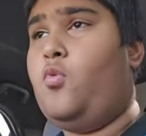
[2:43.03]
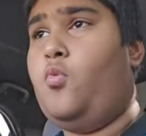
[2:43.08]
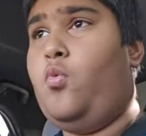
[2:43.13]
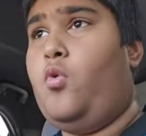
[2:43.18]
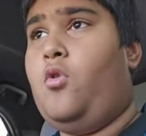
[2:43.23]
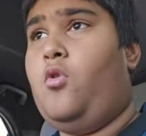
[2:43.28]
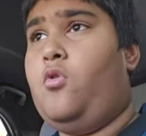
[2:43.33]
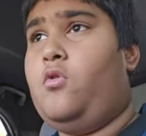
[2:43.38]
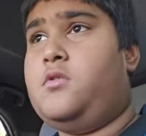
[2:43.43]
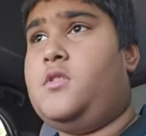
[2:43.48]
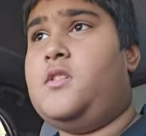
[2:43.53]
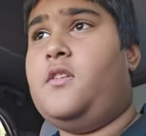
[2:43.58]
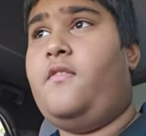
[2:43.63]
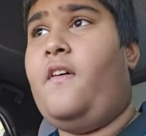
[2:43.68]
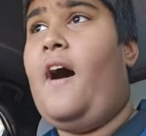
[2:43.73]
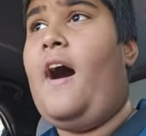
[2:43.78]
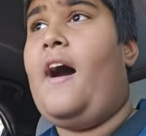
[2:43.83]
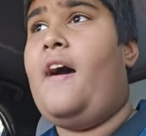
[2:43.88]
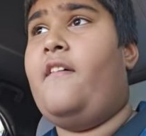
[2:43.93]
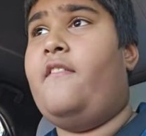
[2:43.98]
will
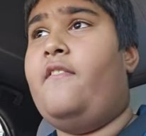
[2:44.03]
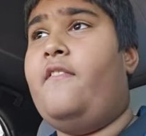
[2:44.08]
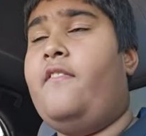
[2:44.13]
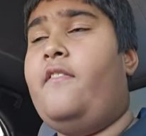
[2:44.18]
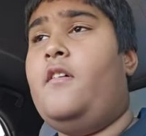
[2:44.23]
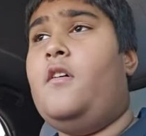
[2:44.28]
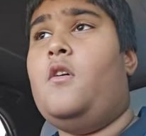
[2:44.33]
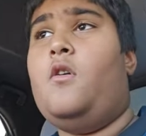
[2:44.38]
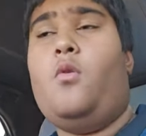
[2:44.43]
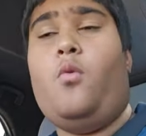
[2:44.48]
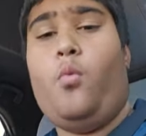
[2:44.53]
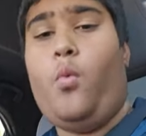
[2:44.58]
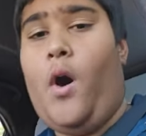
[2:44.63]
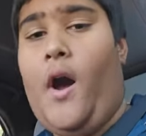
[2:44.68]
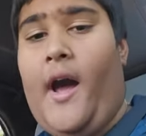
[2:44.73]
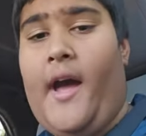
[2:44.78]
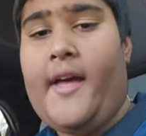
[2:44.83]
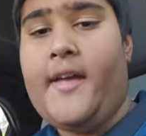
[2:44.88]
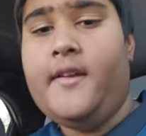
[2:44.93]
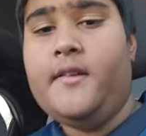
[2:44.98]
survive.
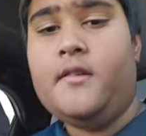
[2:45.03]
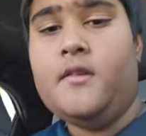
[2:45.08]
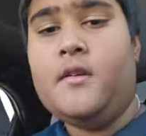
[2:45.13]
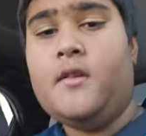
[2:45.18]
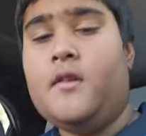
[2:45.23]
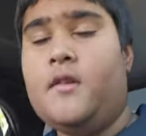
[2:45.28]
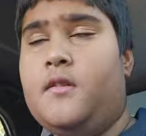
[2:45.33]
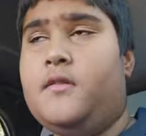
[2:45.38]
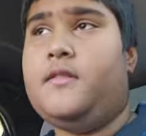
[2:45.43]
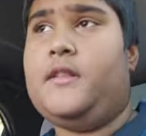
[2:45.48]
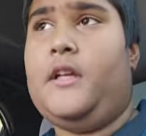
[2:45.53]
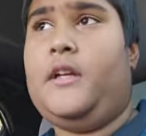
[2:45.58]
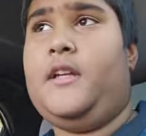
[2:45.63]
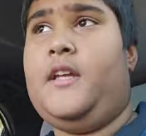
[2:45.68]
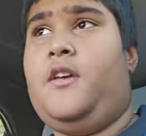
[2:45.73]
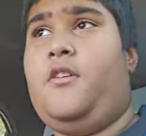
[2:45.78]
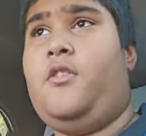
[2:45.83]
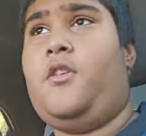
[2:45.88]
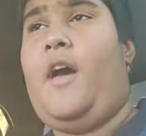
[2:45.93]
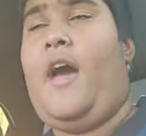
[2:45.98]
Why?
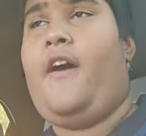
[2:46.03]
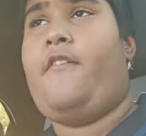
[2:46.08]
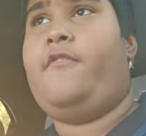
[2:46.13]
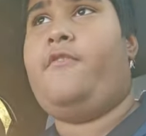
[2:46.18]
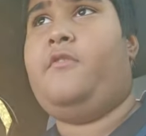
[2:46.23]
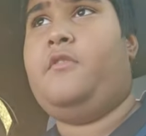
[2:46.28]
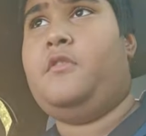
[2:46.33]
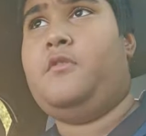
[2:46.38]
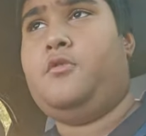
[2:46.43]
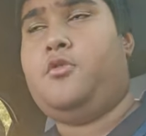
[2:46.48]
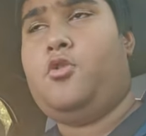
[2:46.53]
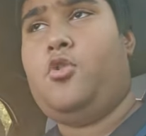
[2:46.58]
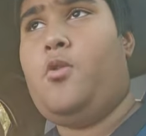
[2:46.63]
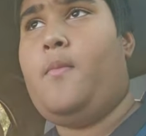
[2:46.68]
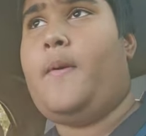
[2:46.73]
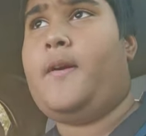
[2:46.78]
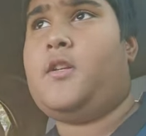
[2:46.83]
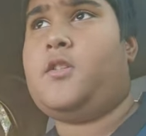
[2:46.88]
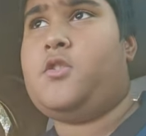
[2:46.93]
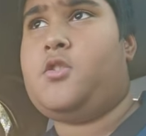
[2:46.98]
They'll either have
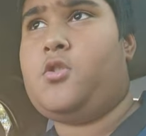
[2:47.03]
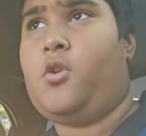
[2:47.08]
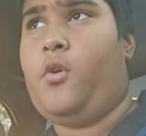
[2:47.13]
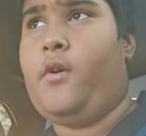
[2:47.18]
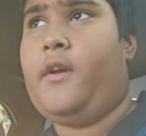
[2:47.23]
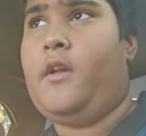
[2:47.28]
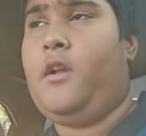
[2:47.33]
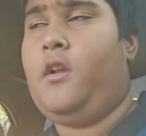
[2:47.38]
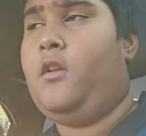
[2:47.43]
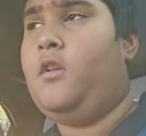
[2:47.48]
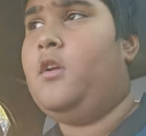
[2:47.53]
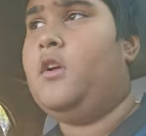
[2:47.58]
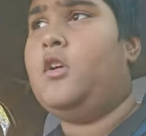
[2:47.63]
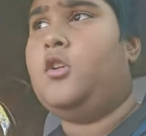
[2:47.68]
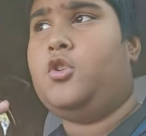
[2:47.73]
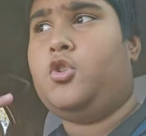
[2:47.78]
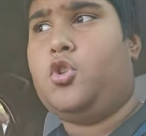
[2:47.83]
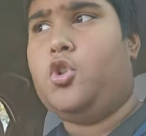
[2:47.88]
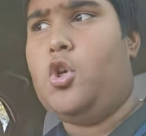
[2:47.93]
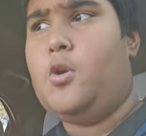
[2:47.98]
too much soil,
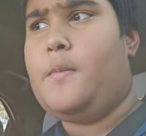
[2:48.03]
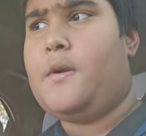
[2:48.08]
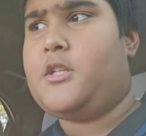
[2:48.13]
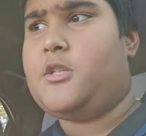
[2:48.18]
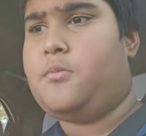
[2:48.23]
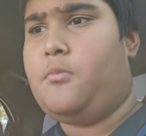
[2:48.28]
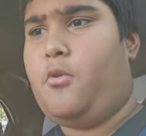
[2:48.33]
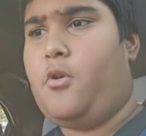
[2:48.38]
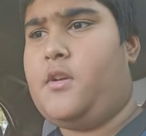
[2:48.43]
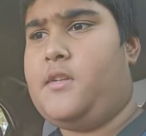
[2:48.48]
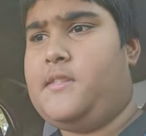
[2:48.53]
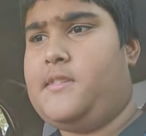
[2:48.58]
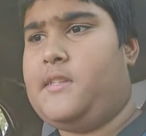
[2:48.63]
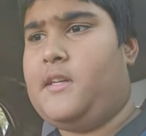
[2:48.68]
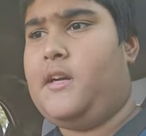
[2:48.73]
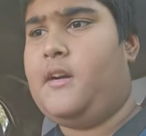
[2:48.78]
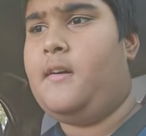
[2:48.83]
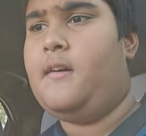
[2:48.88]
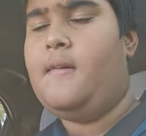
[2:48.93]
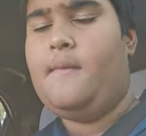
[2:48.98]
too much
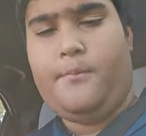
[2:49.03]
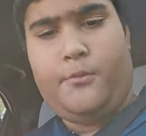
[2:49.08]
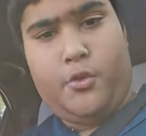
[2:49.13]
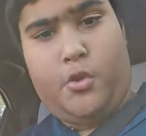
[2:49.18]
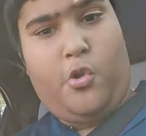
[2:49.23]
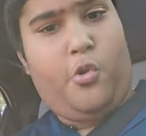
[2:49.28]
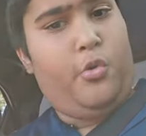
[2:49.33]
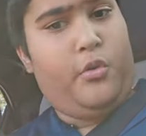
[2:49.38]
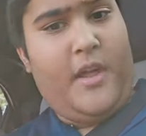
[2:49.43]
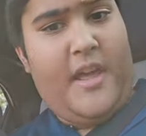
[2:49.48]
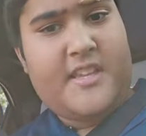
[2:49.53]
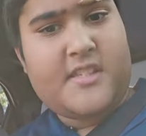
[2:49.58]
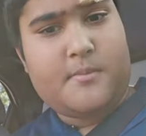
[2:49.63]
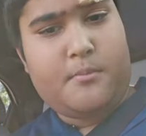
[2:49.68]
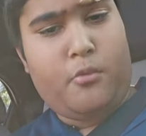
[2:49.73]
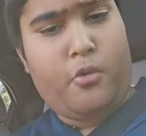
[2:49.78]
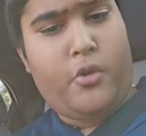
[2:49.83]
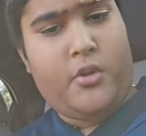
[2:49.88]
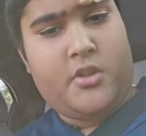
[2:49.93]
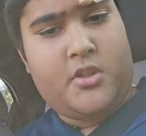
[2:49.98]
moisture, too
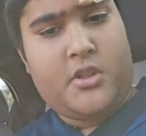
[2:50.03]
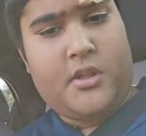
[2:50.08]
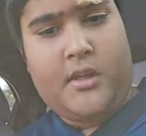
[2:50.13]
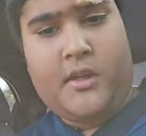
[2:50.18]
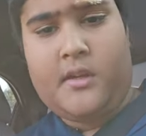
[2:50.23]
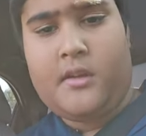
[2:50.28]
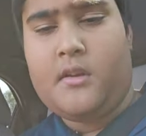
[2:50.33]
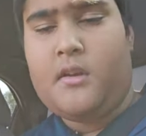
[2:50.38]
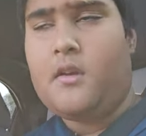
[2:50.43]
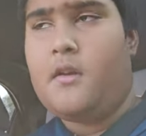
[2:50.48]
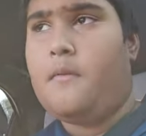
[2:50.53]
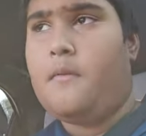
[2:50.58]
less moisture,